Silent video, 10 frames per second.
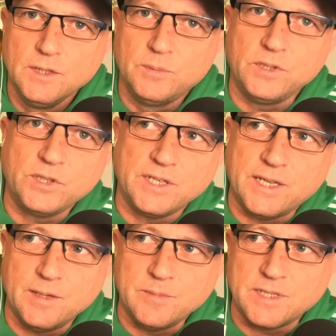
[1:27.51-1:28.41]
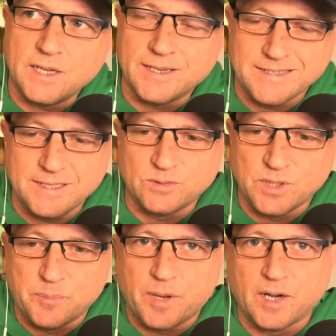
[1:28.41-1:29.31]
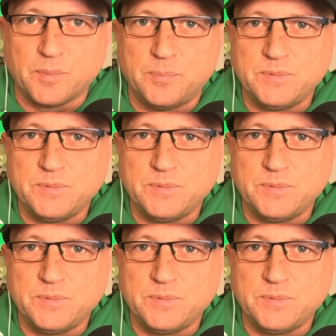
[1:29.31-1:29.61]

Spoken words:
when you look at games at Celtic Park,